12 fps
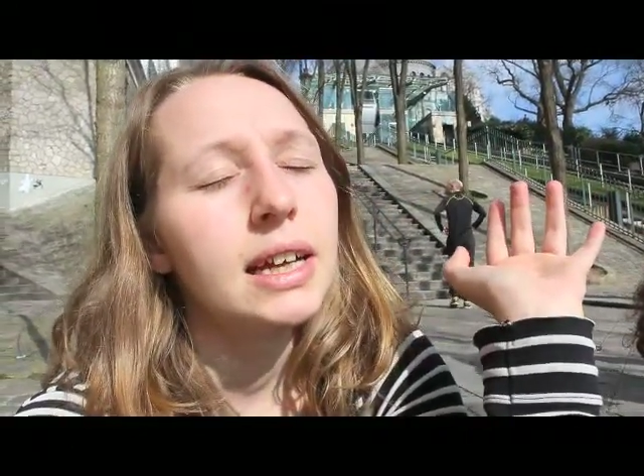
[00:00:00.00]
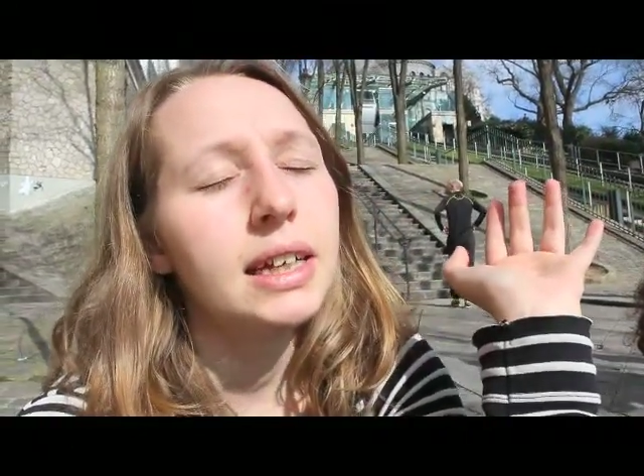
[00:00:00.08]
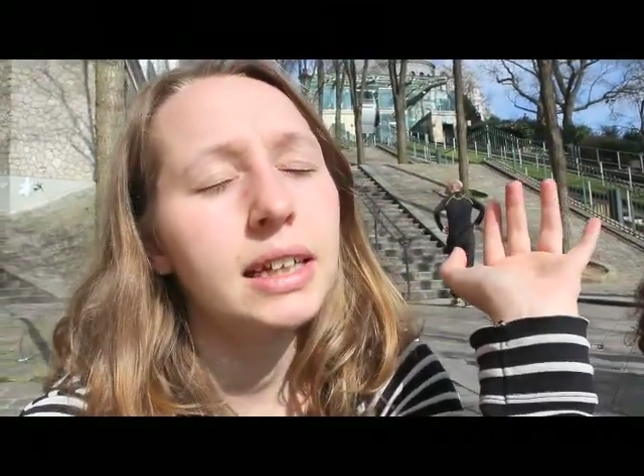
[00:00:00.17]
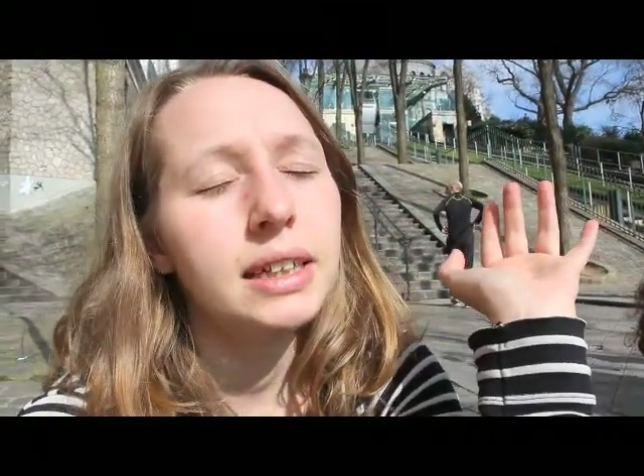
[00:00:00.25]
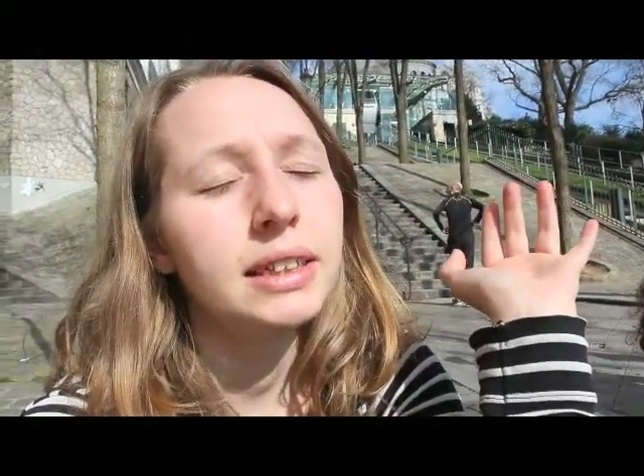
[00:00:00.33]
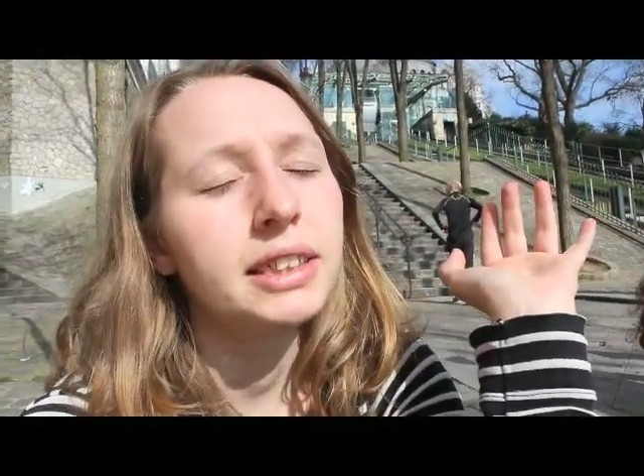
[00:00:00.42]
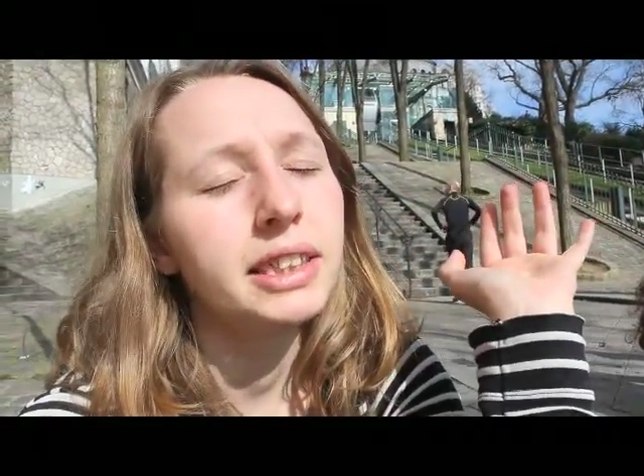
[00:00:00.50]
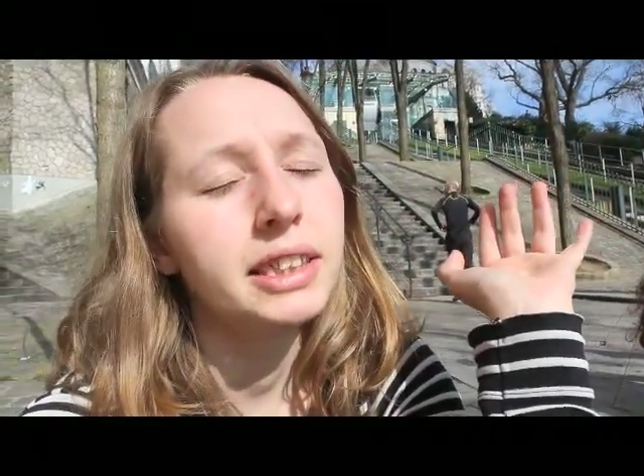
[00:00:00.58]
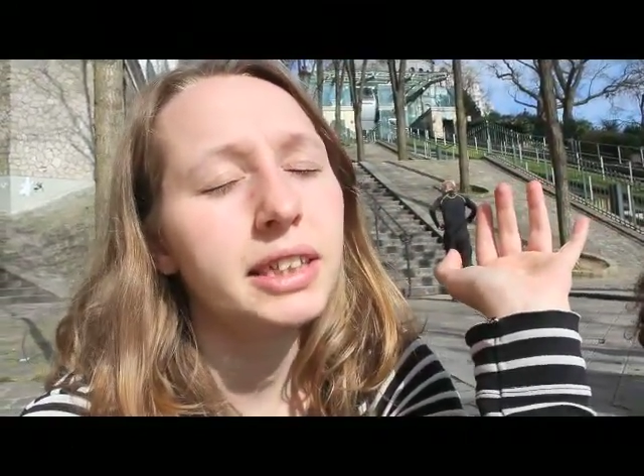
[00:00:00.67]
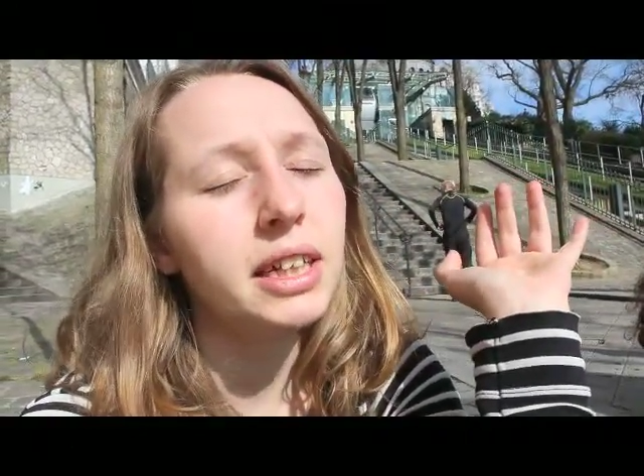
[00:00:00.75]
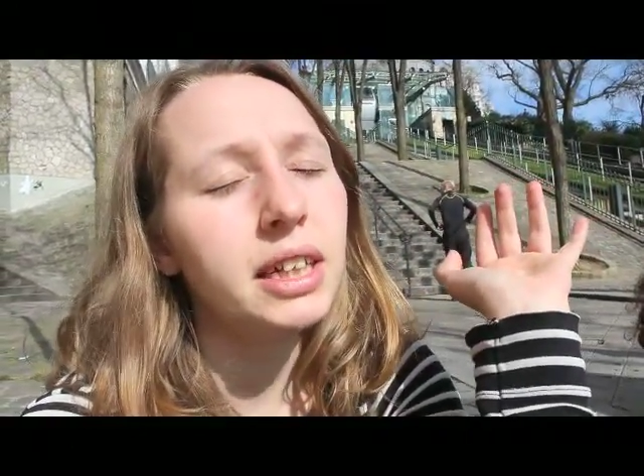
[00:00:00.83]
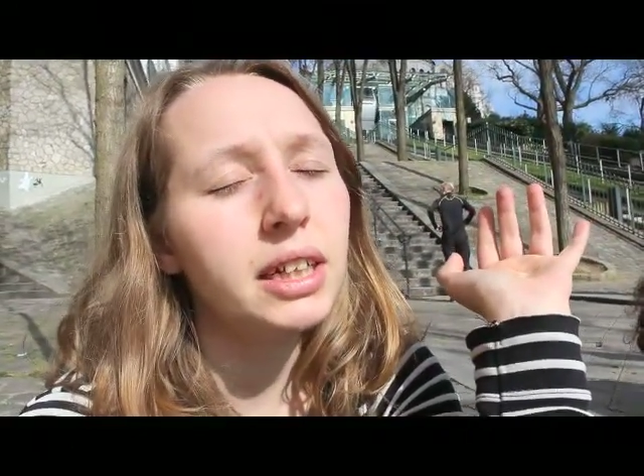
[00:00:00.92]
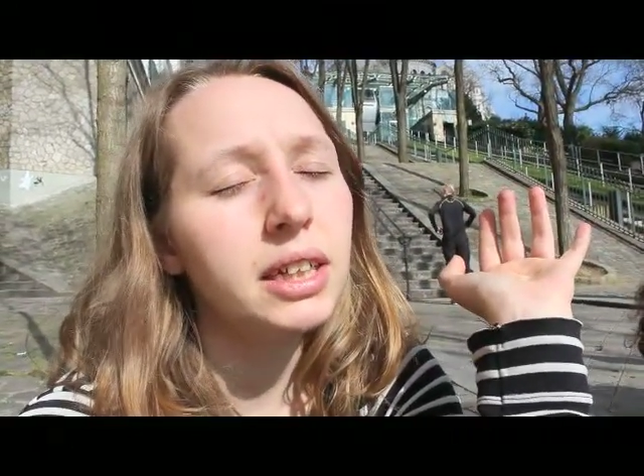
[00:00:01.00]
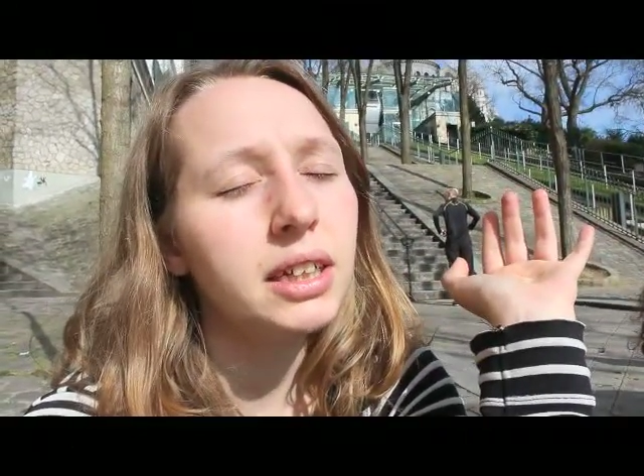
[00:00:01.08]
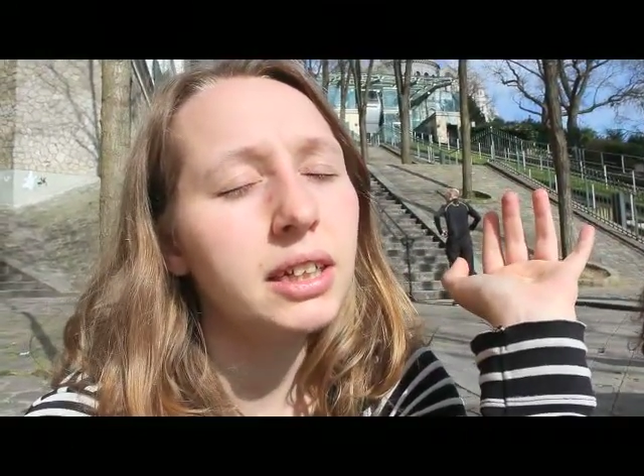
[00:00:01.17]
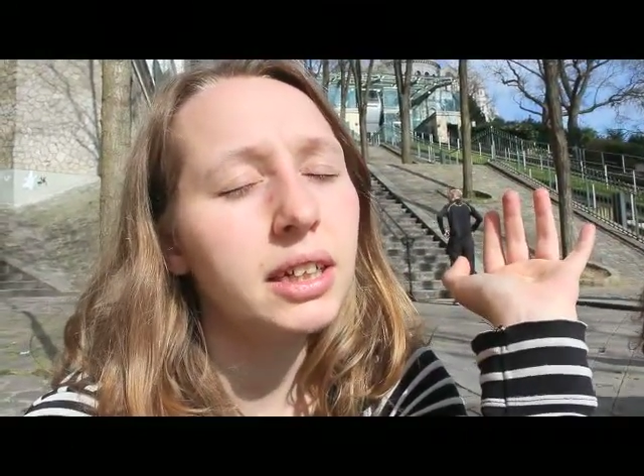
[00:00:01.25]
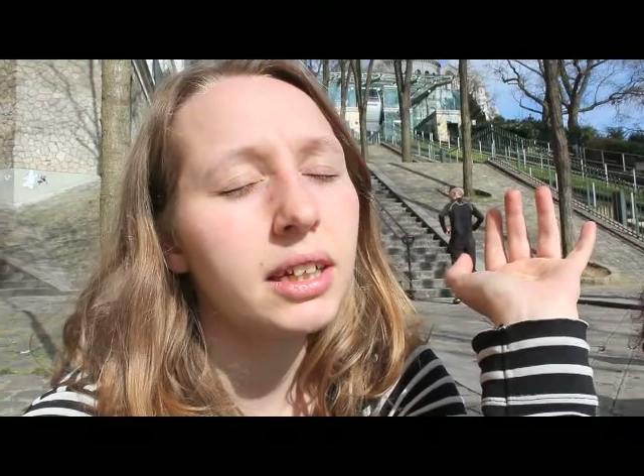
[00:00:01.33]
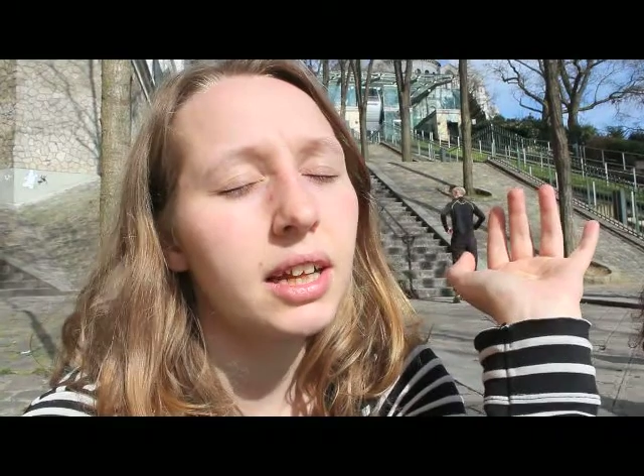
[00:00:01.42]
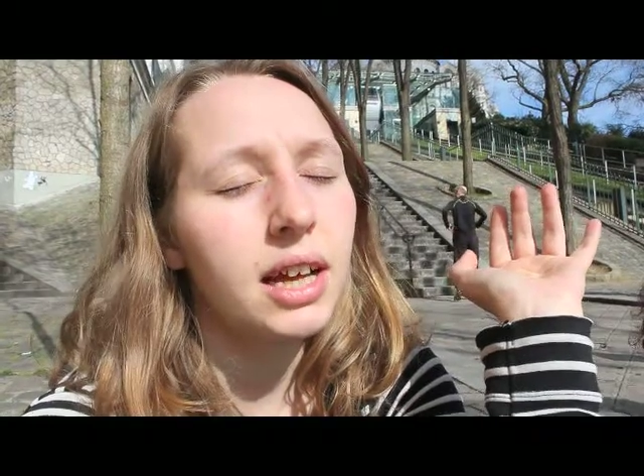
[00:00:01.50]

in the sun and